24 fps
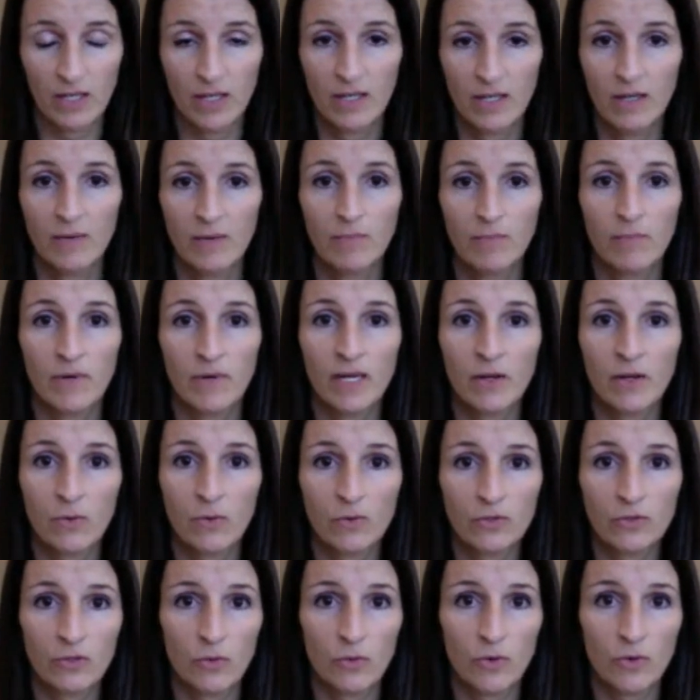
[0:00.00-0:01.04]
My
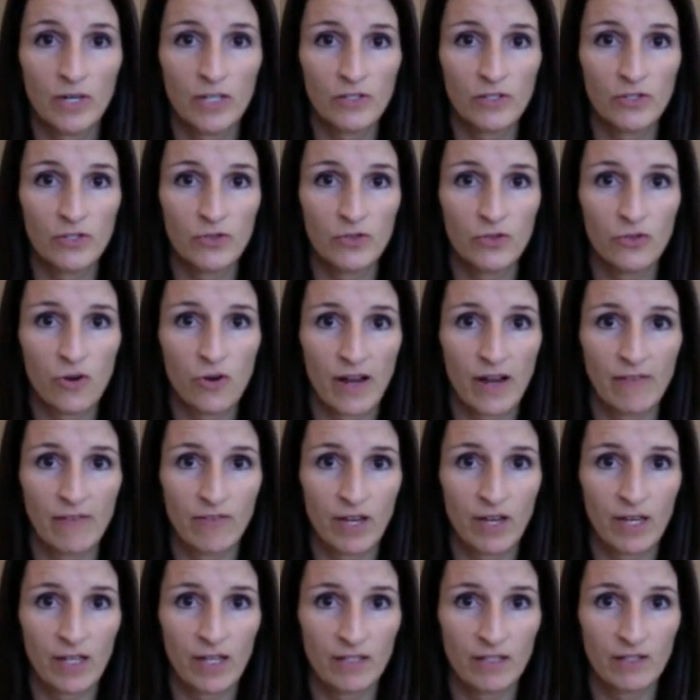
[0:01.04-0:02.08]
older one is
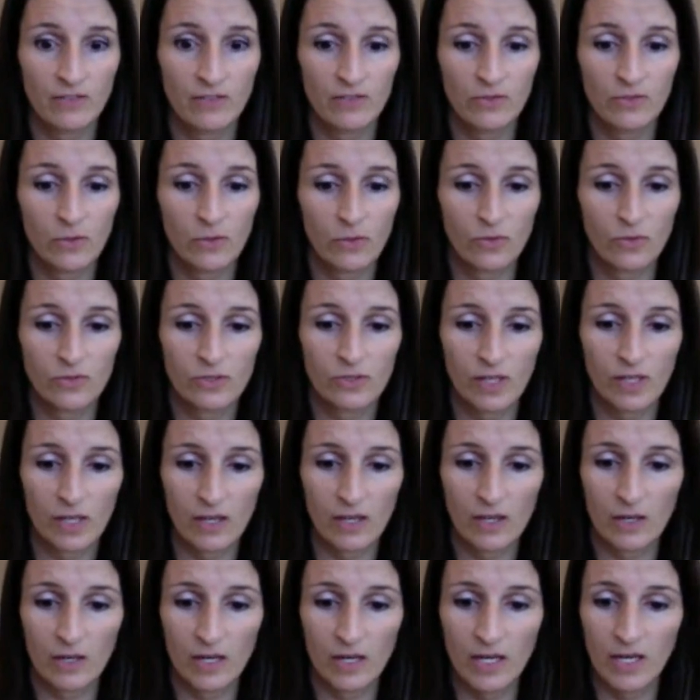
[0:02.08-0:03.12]
driving. It's so
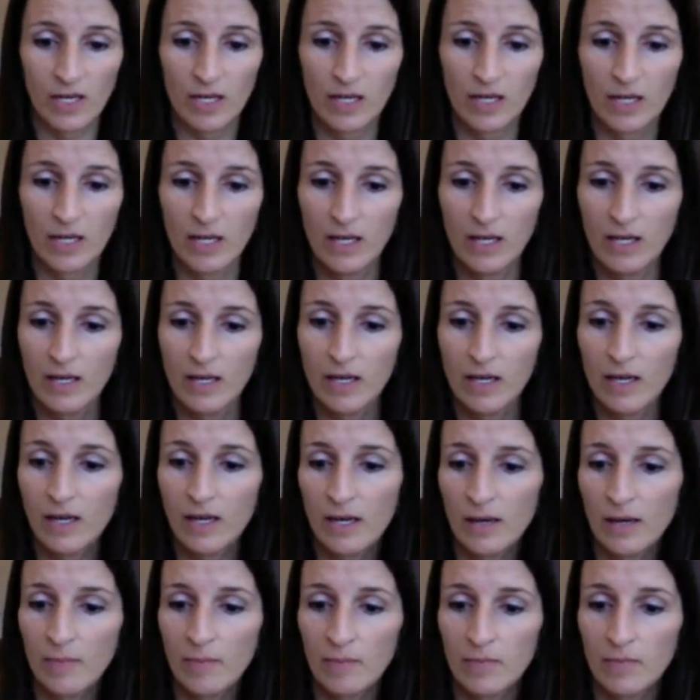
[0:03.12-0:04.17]
scary.
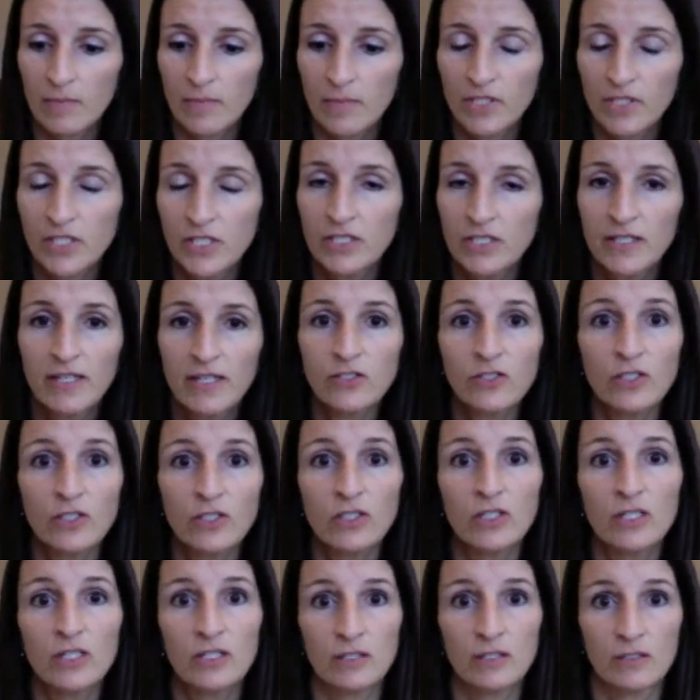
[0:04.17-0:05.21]
But she's actually
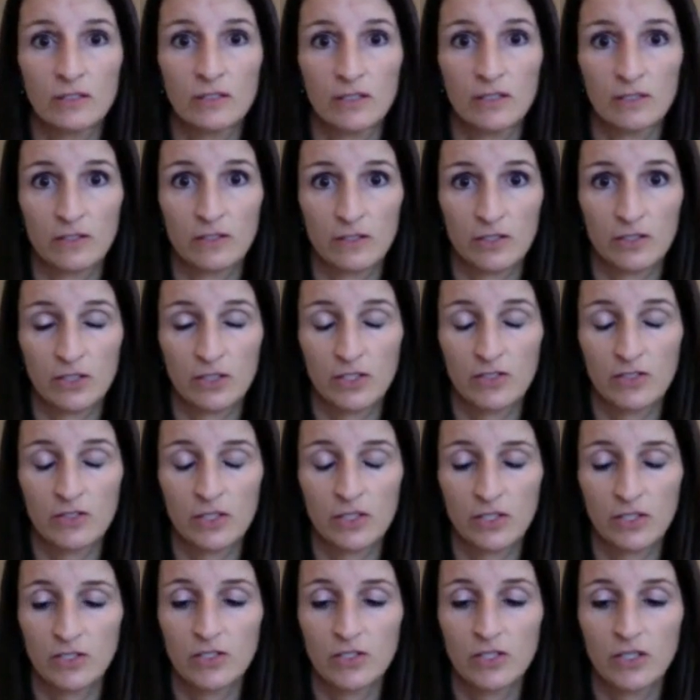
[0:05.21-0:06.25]
good.
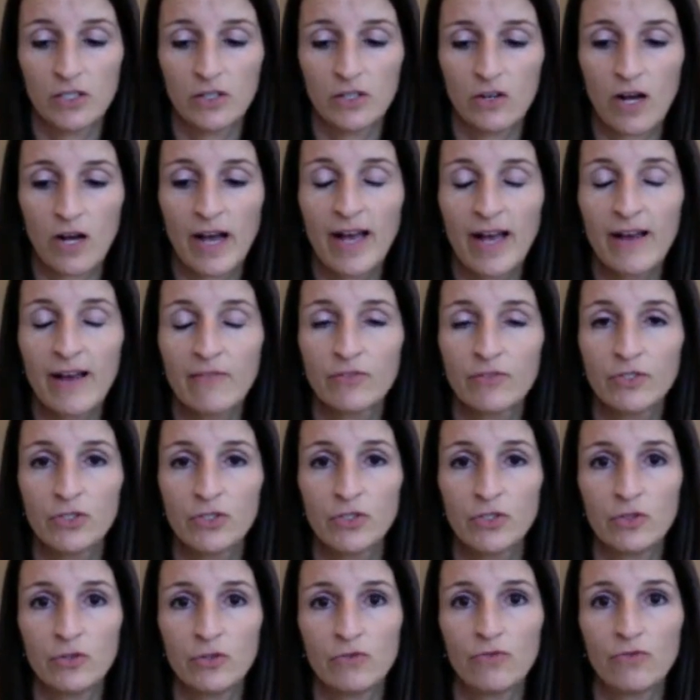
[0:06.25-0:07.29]
She's a good girl. I have
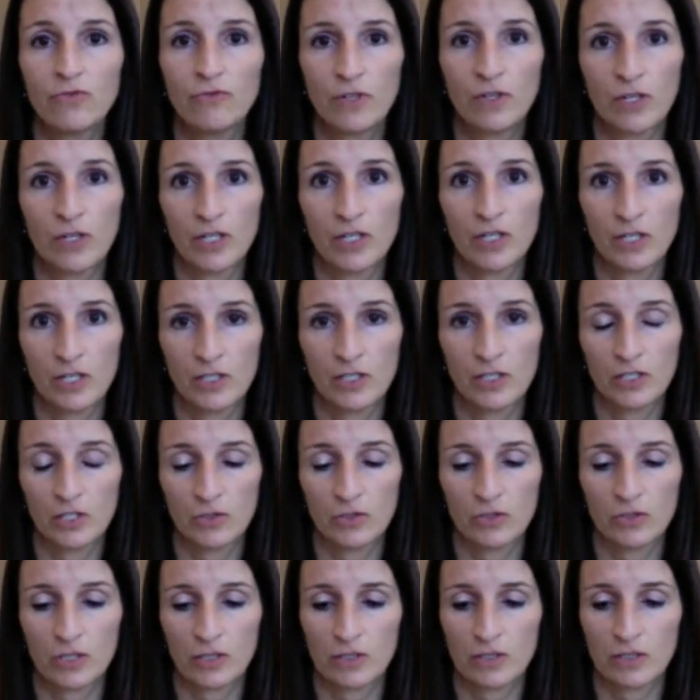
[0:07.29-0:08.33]
two very good
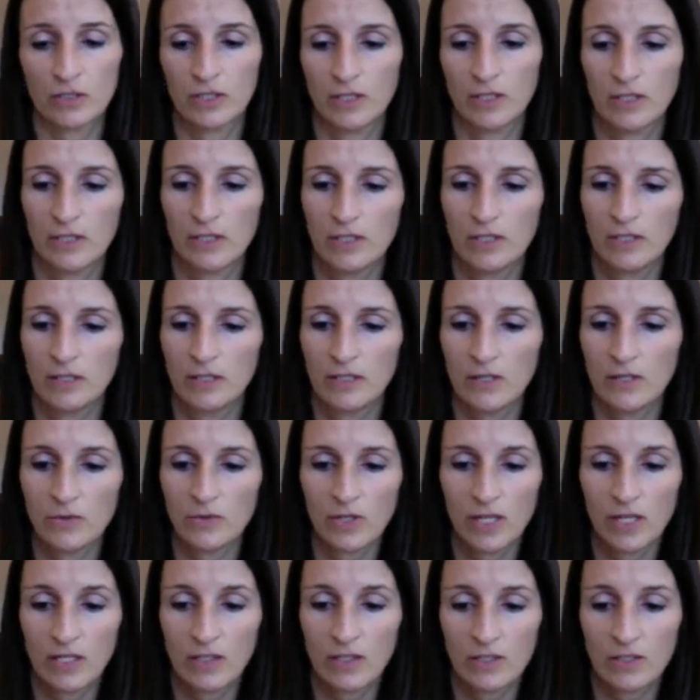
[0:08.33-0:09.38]
children. They don't
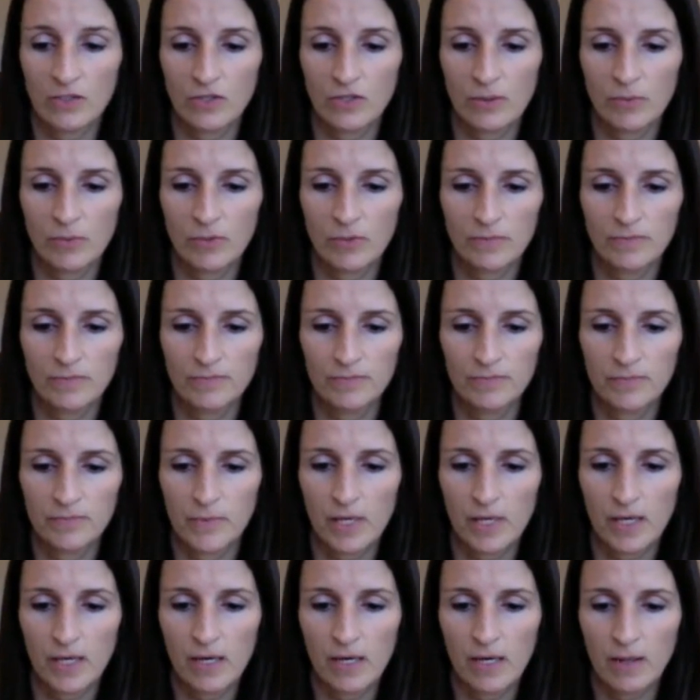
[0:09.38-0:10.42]
get into trouble.
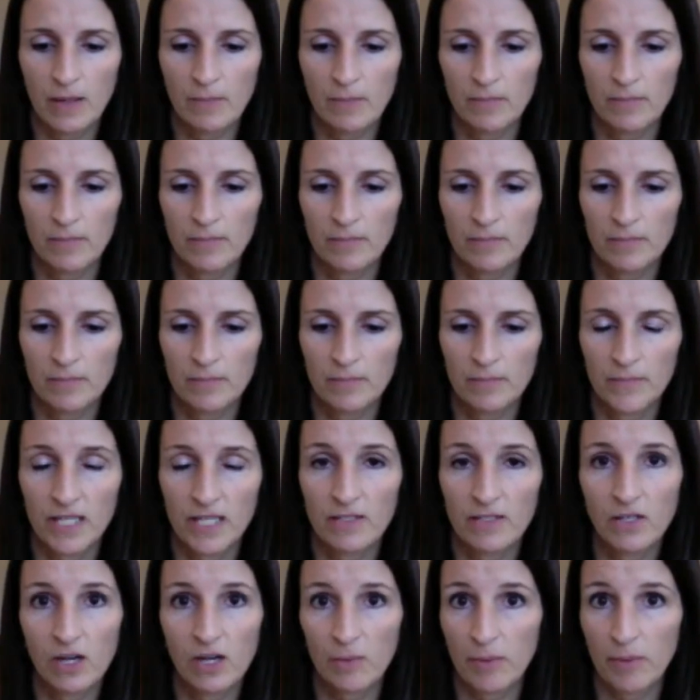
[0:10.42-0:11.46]
They
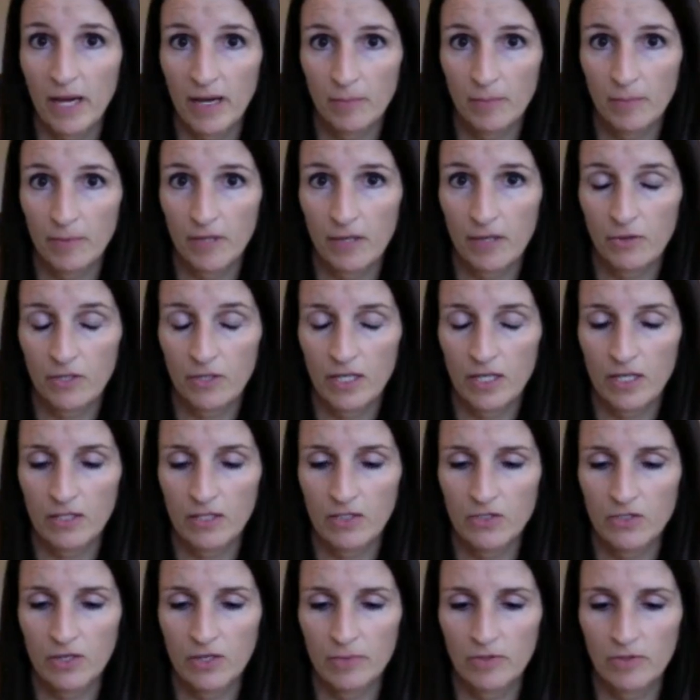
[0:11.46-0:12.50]
talk back, but they don't get into
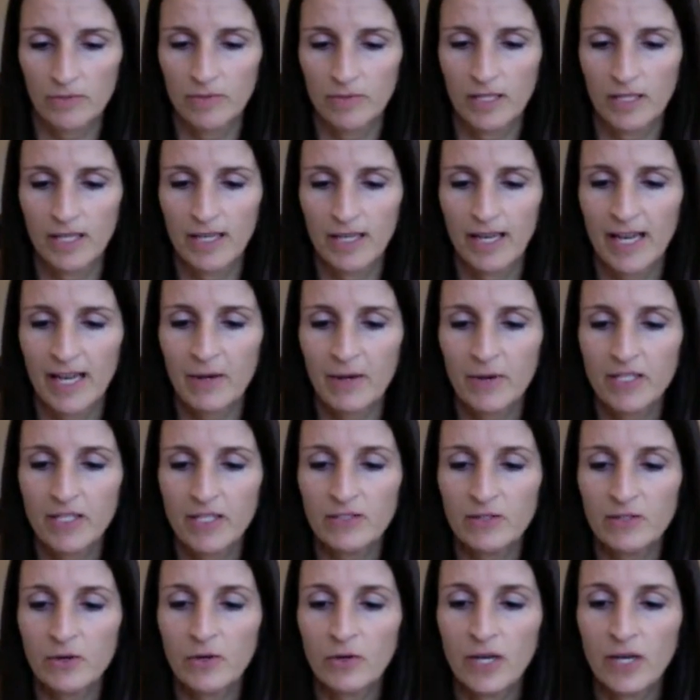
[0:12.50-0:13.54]
trouble. Anyway,
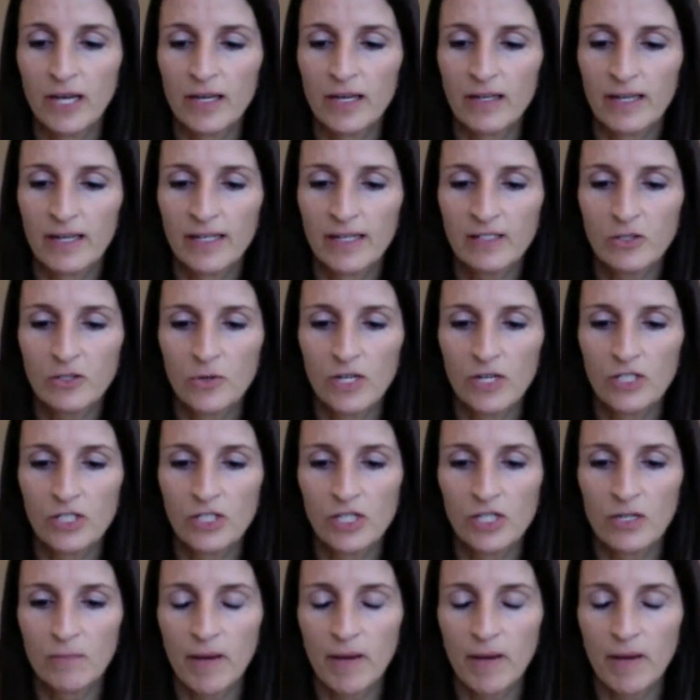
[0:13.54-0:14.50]
so, okay, next question.